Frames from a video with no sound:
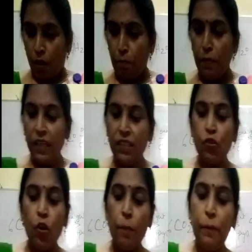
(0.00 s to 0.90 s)
Mixed
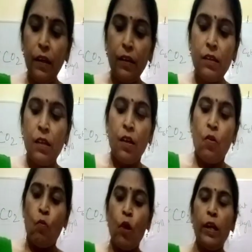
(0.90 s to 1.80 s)
cropping.
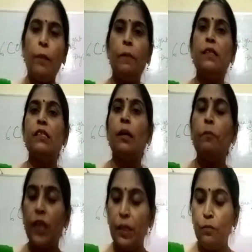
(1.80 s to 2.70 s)
What happens?
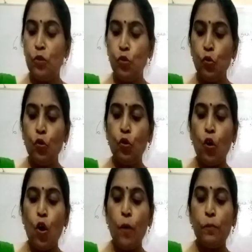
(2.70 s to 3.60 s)
Sometimes two
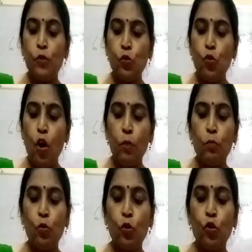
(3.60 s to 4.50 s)
or
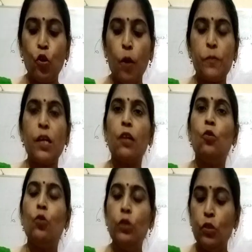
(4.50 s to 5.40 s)
more crops are
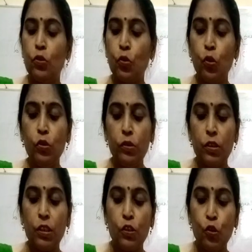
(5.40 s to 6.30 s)
grown
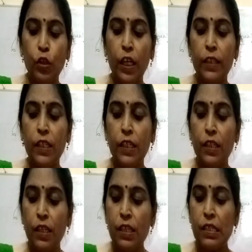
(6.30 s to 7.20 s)
together
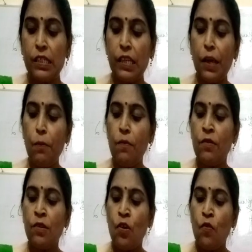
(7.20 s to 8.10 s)
in the same
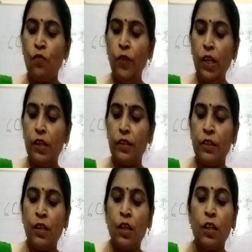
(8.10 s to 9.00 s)
field.
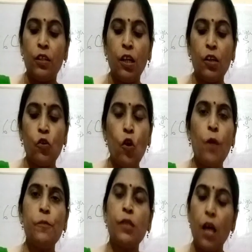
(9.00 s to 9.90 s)
The
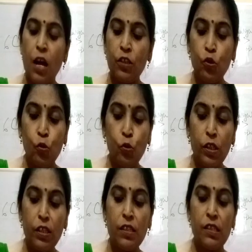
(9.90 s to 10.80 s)
crops are
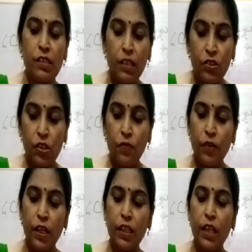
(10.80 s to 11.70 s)
chosen in such a
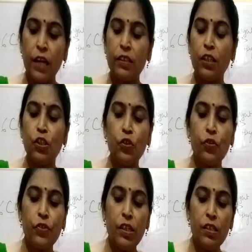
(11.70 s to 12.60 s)
way that the
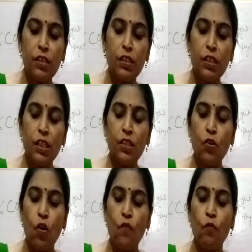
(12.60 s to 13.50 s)
nutrients needed
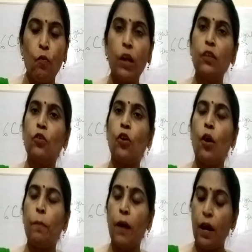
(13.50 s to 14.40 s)
of one
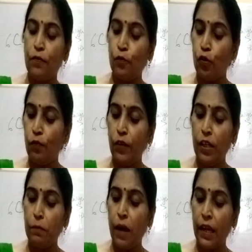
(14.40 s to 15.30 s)
crop are
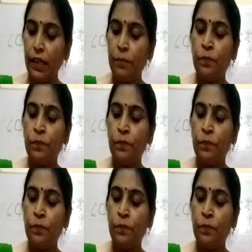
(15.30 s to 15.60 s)
fulfilled by